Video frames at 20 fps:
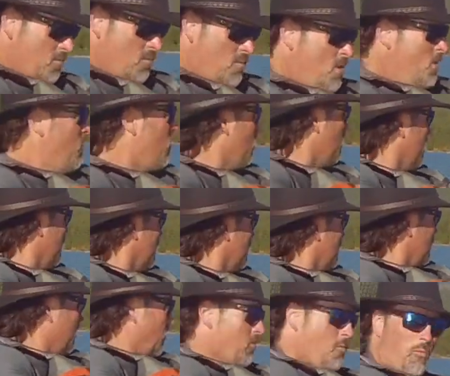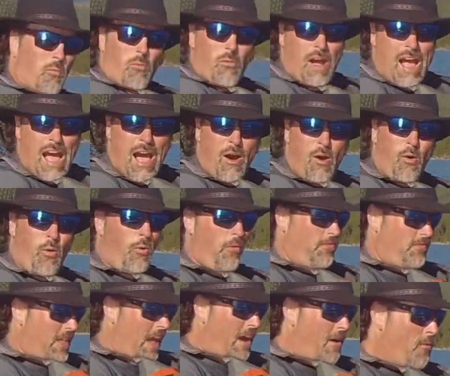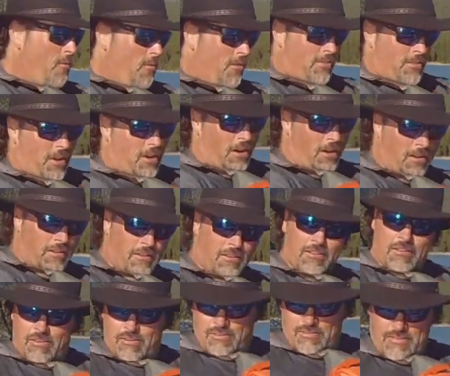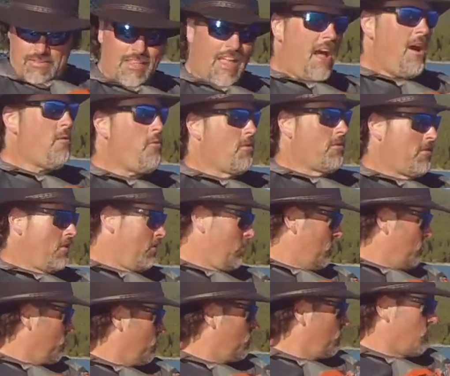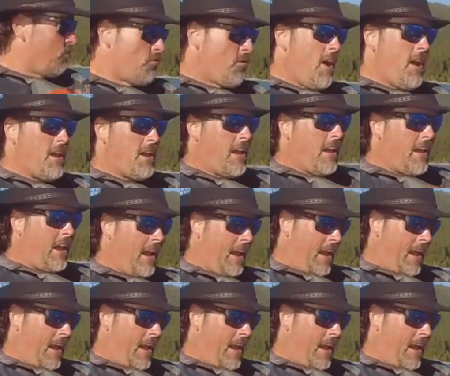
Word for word: Woo! Wow, that was a that was a strike and a